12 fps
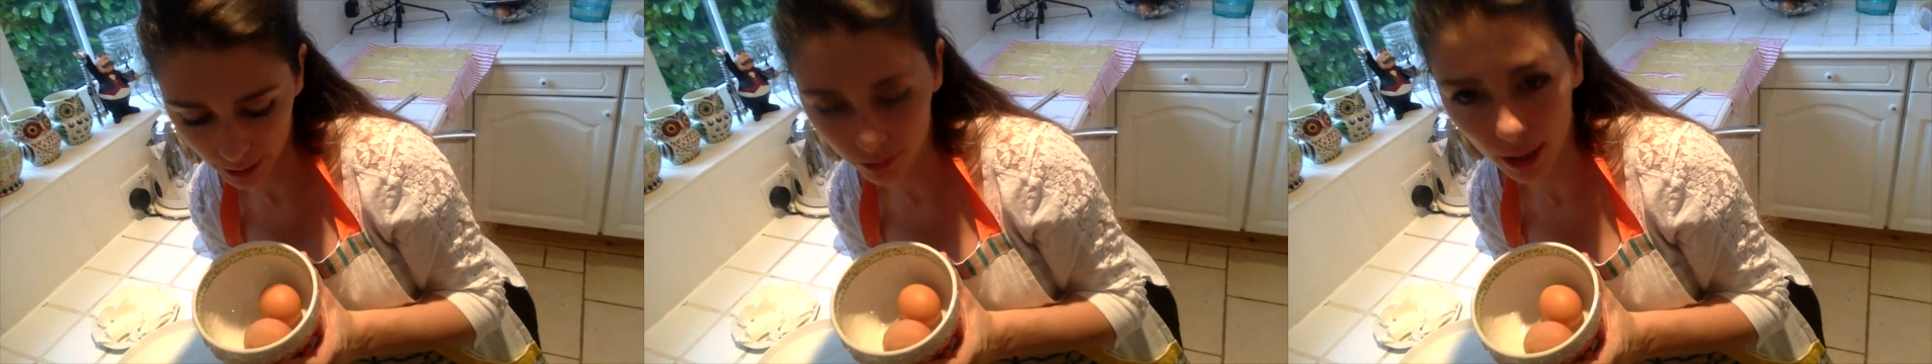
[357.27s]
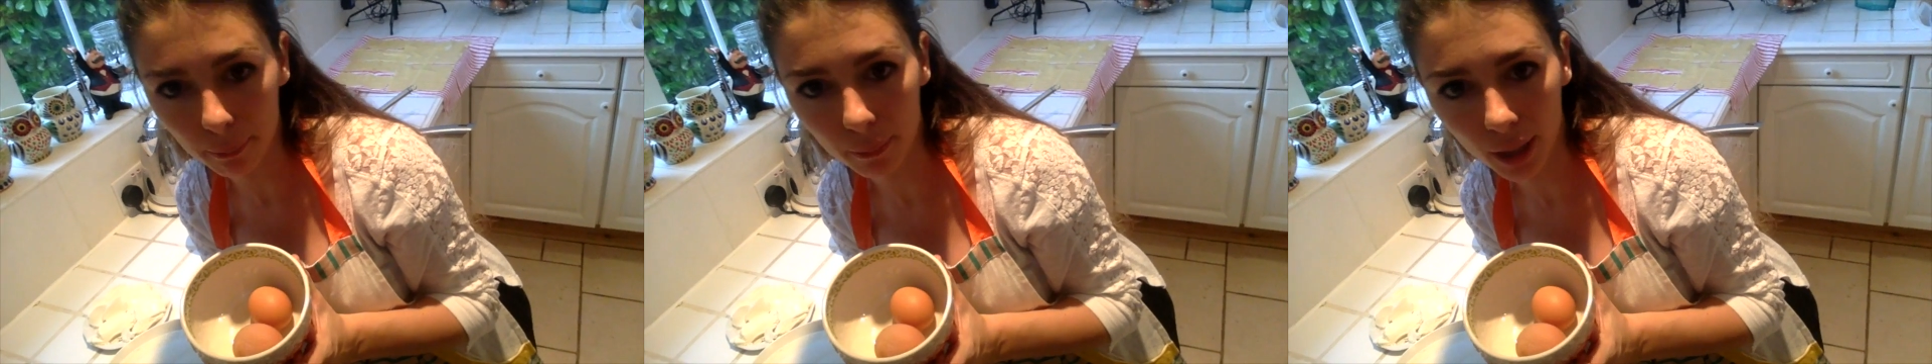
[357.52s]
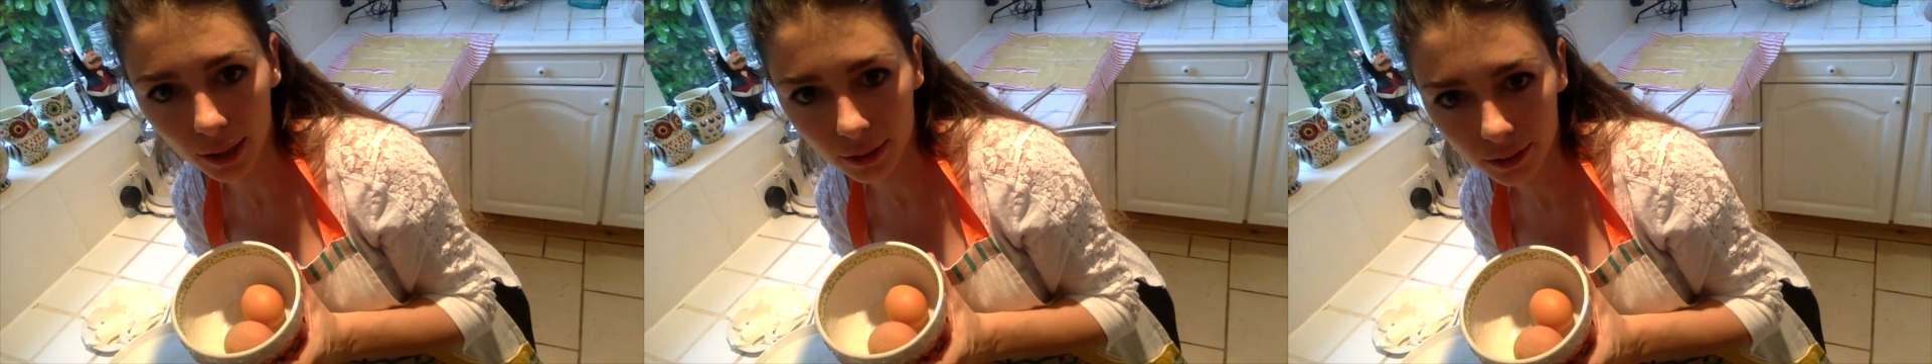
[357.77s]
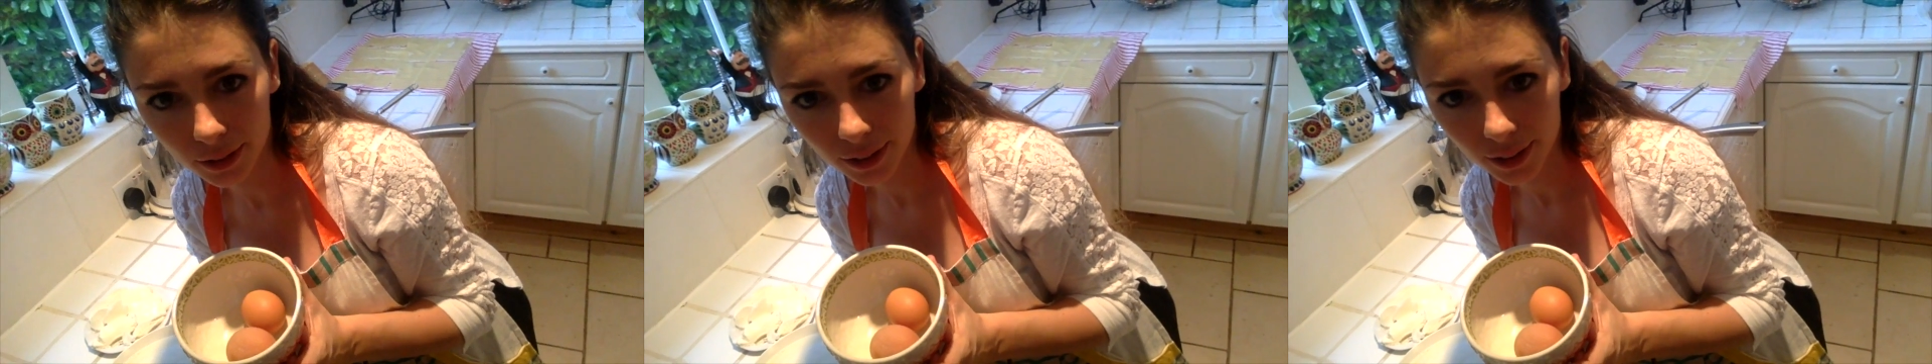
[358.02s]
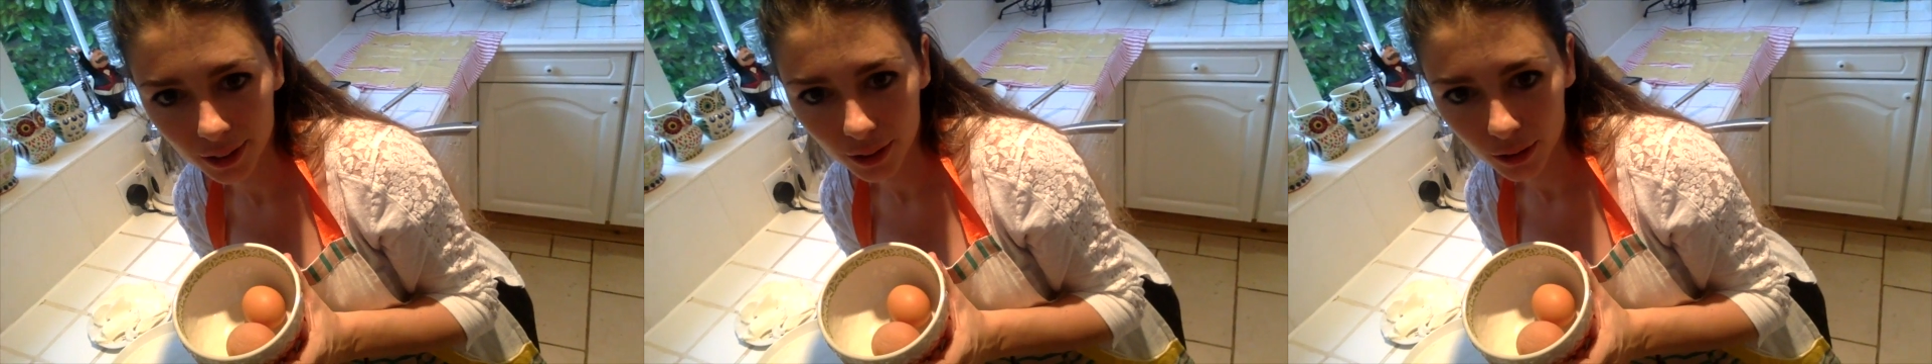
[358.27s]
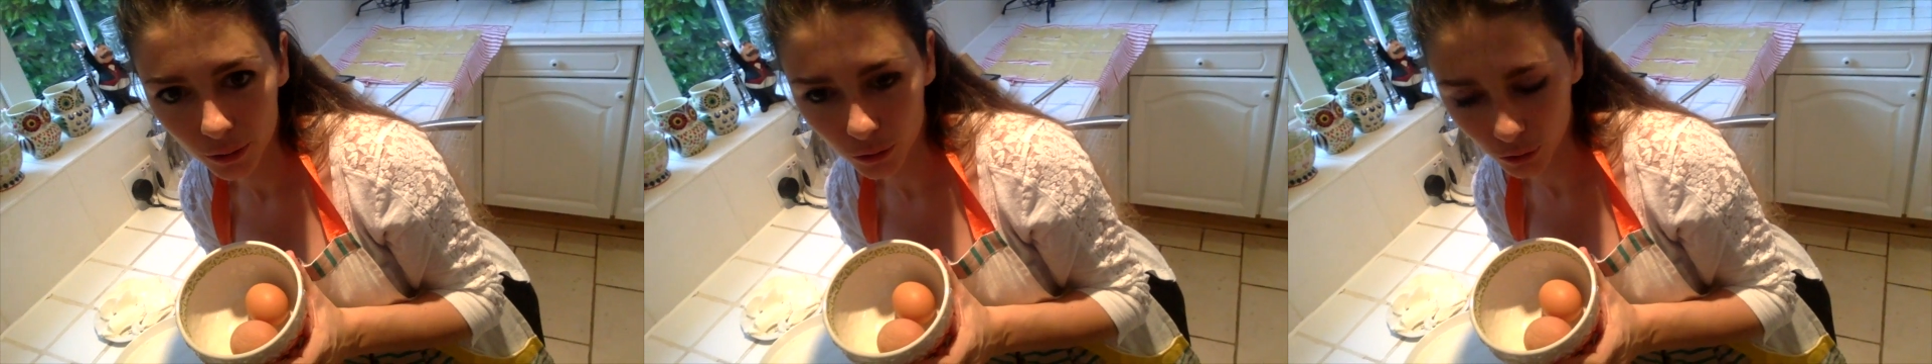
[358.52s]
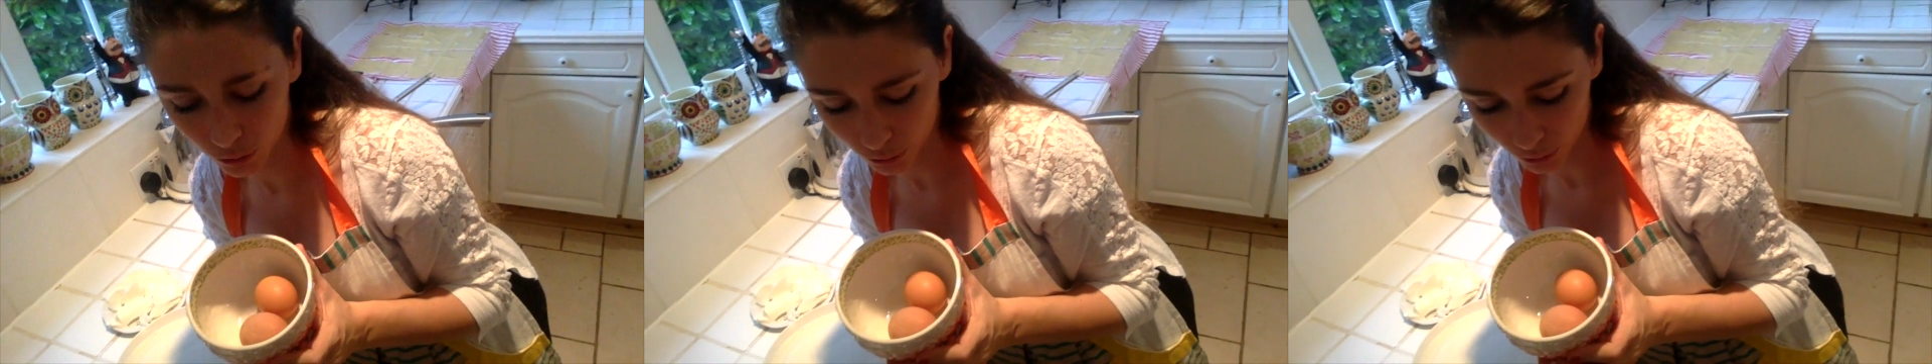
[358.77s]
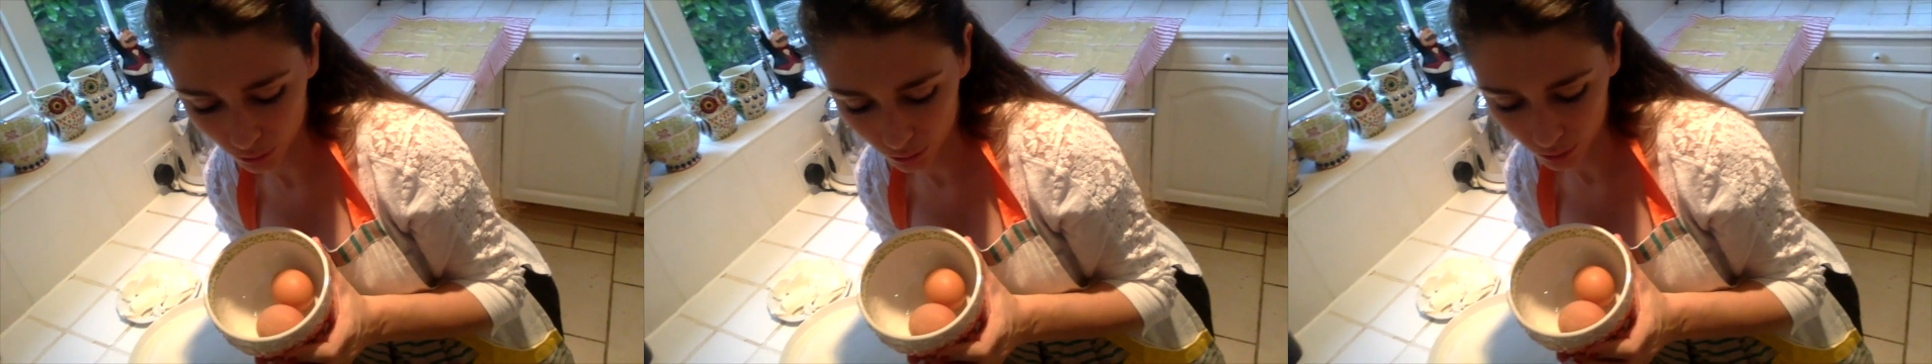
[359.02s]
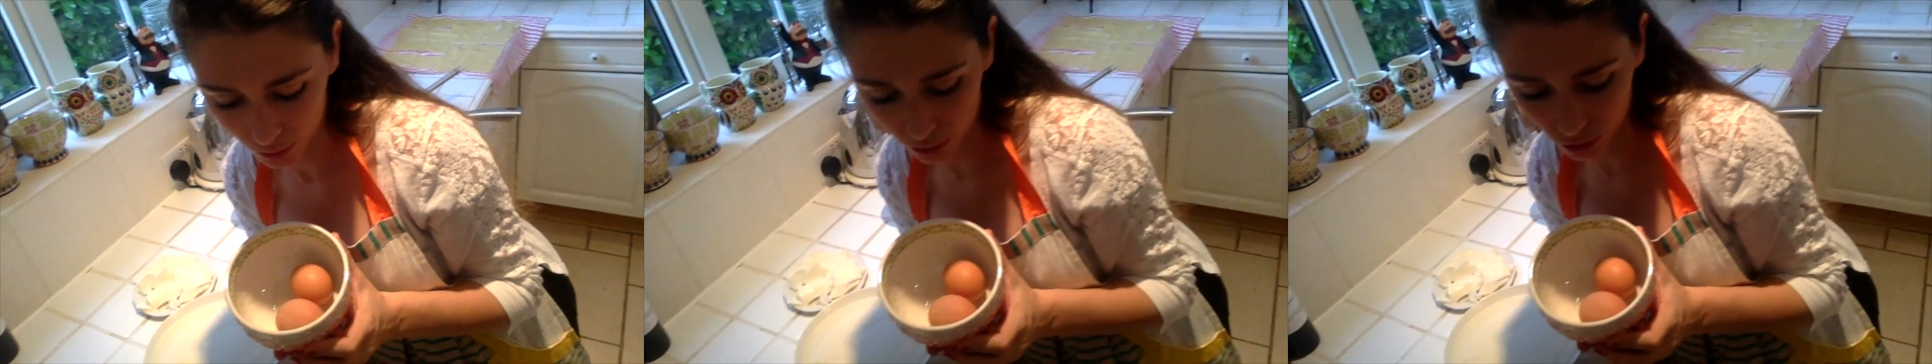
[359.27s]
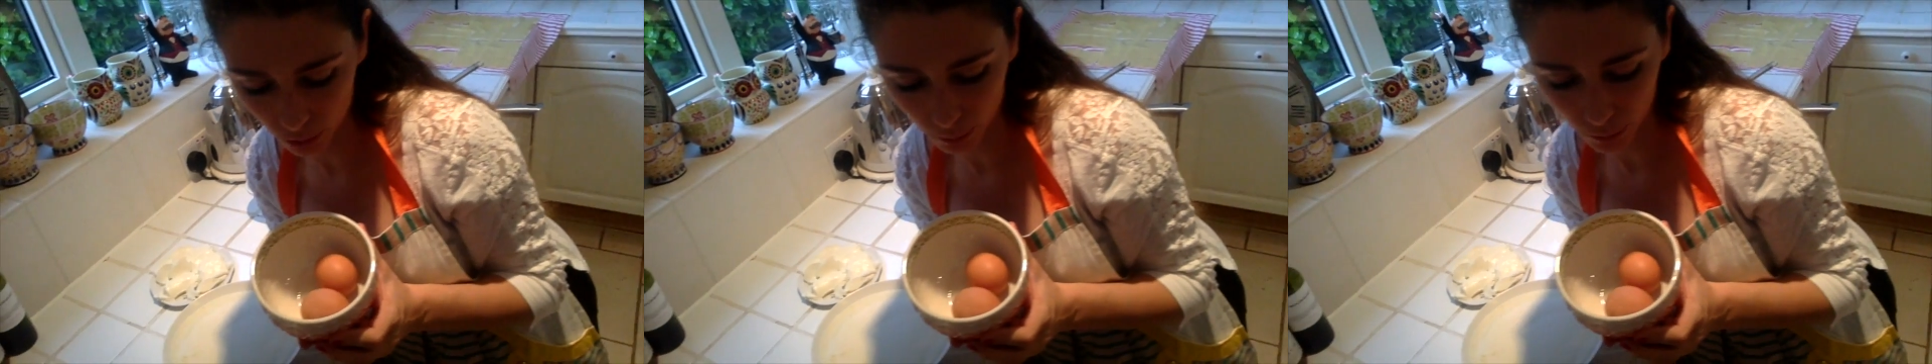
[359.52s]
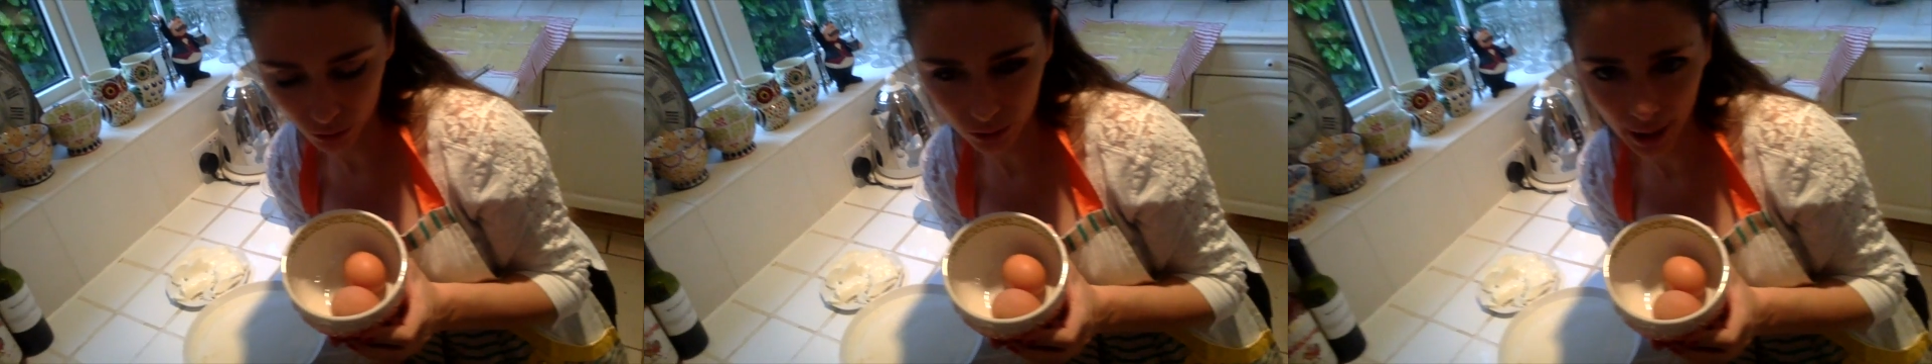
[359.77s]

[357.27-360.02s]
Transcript: grandma, who used to put